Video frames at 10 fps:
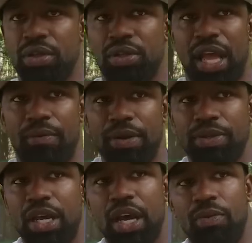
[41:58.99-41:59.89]
Like we
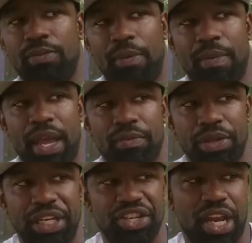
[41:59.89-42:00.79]
was with my man
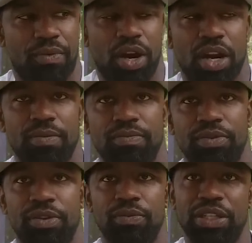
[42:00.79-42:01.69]
with DJ Worm.
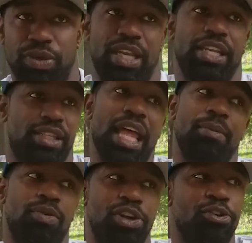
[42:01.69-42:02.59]
Was with his
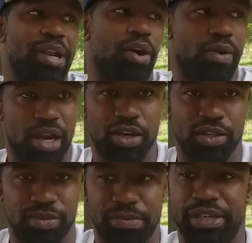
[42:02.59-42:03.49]
label No Doubt
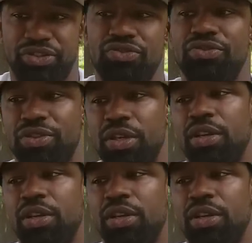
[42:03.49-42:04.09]
Records. Me and Jules.